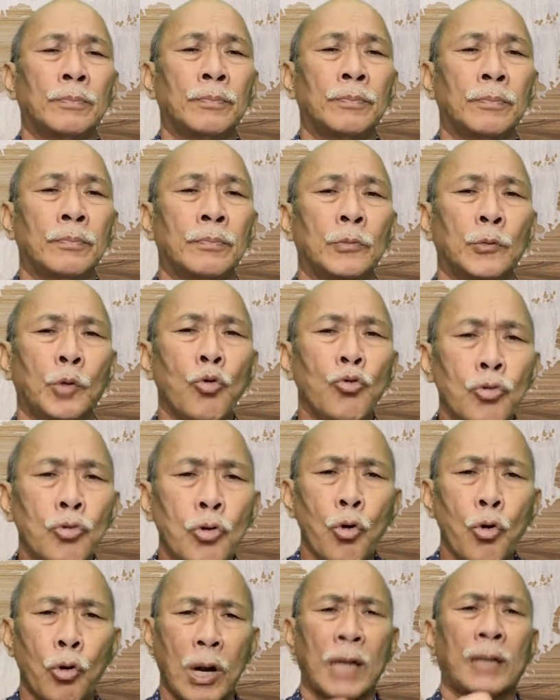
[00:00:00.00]
Don't
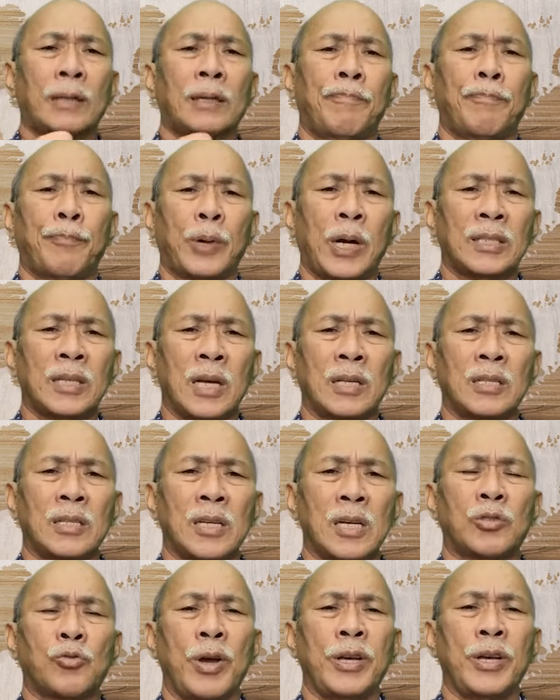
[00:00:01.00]
look at the present
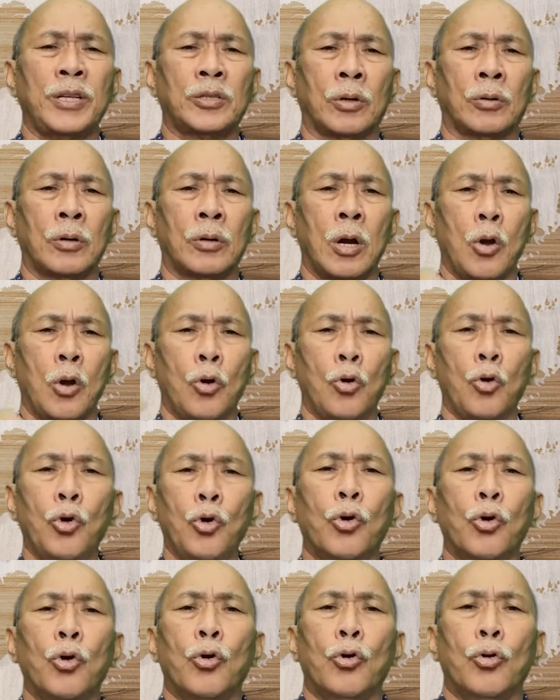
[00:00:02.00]
situation.
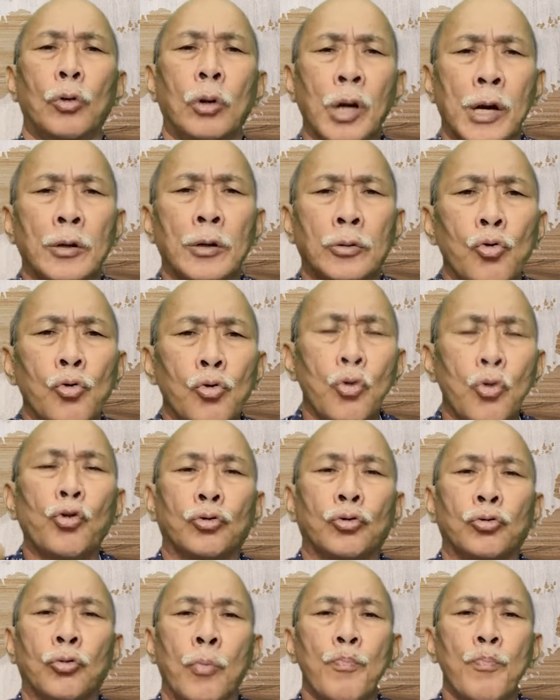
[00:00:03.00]
Learn to
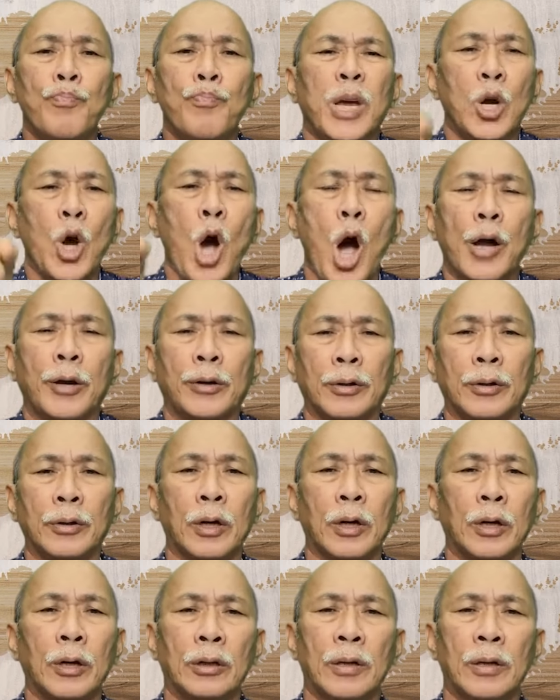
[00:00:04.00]
look beyond
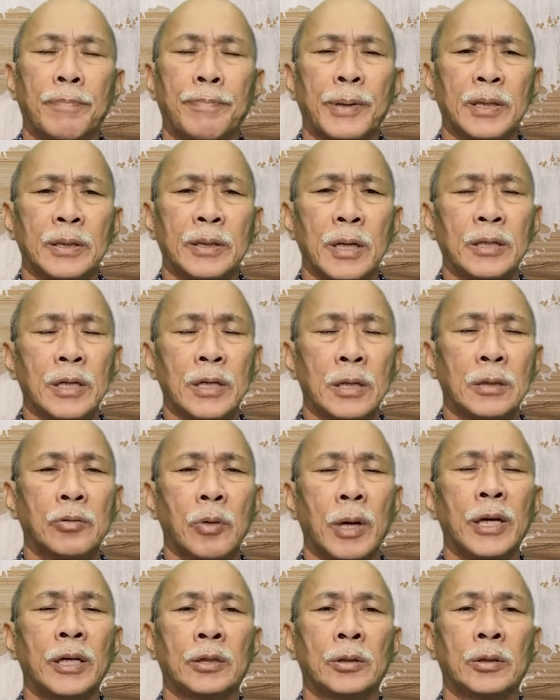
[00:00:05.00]
the present
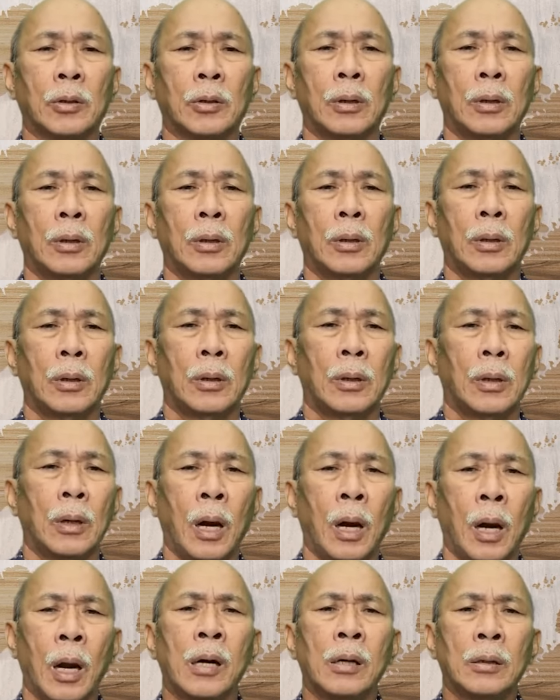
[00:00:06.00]
situation.
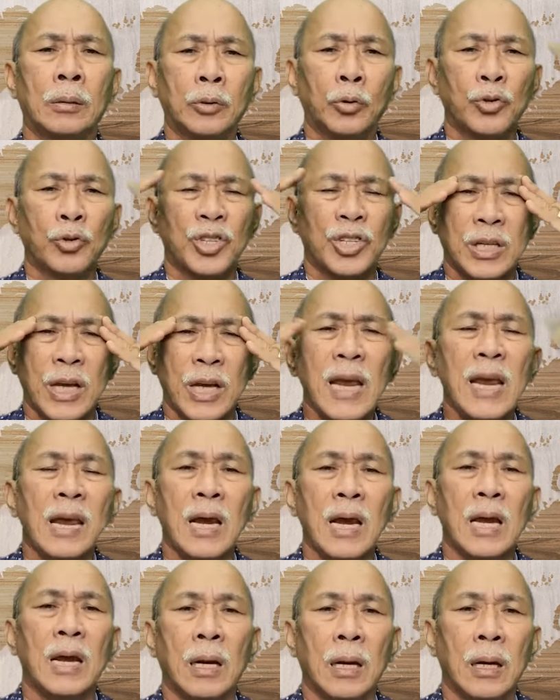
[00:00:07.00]
Learn to
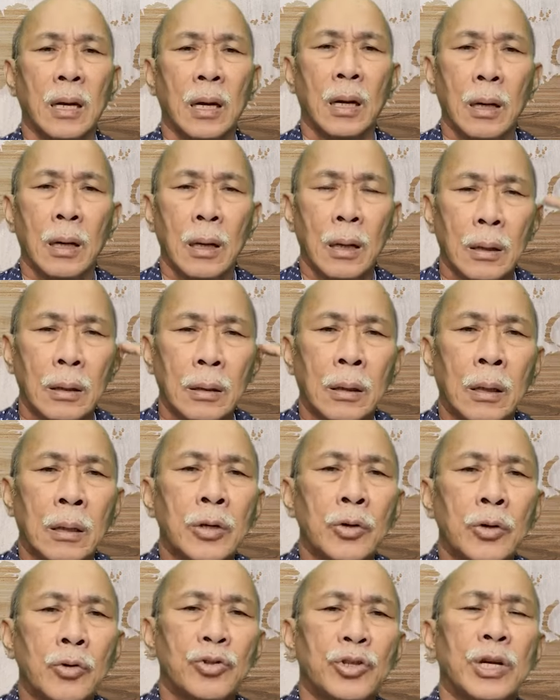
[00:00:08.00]
see,
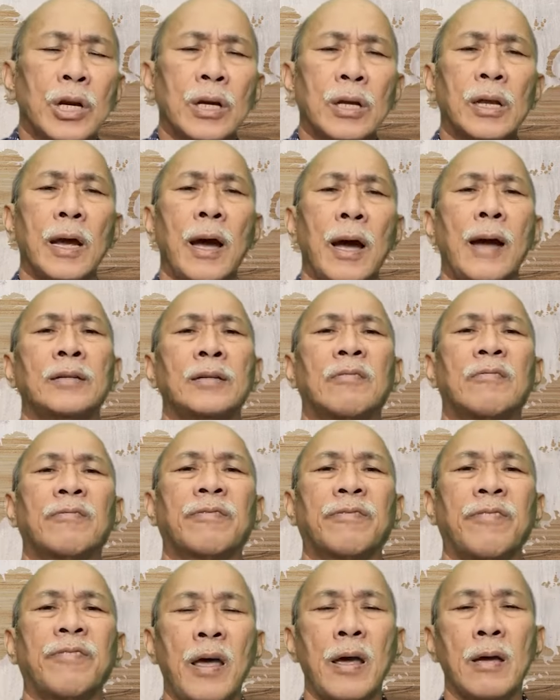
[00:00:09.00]
using the eyes of
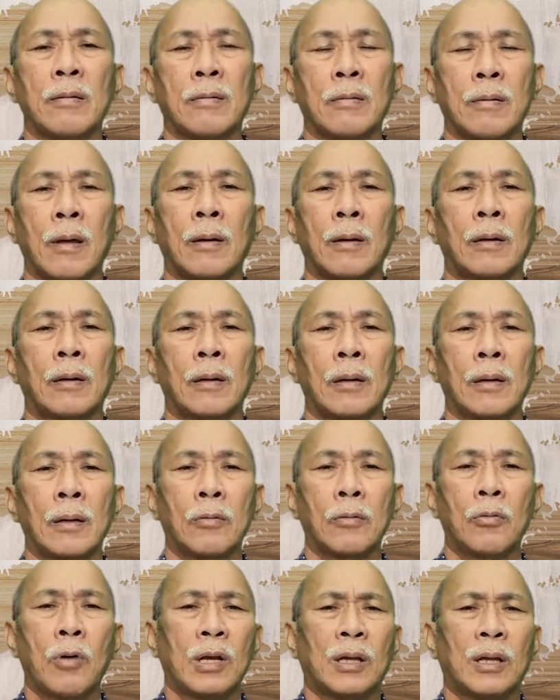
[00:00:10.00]
faith,
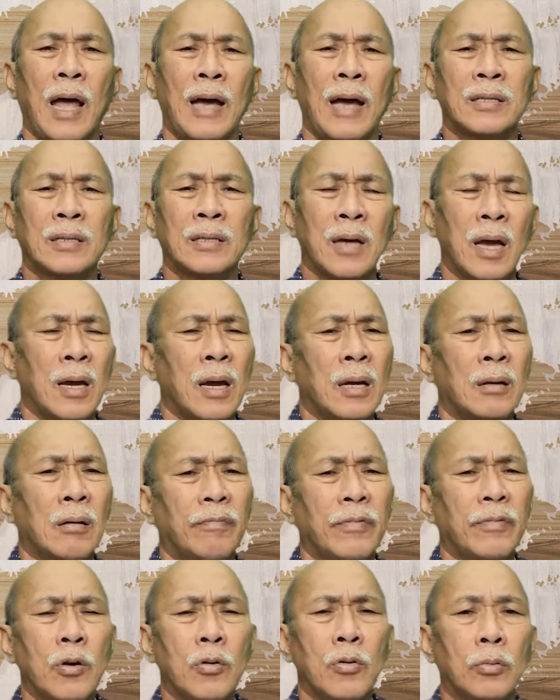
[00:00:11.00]
what lies ahead of
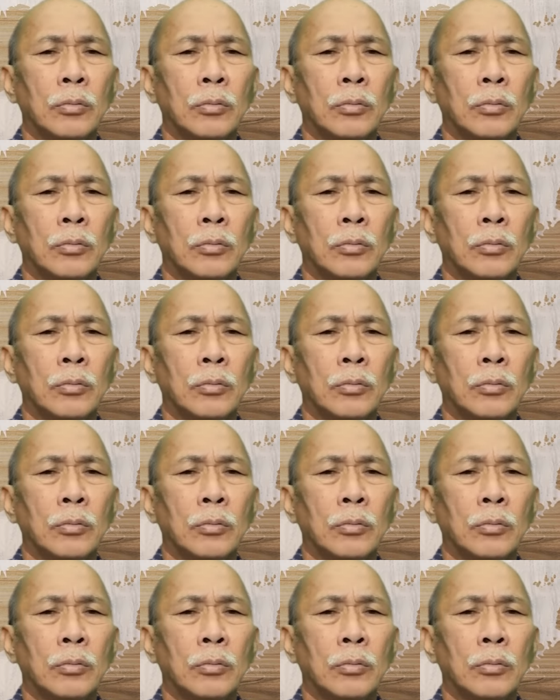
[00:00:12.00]
you.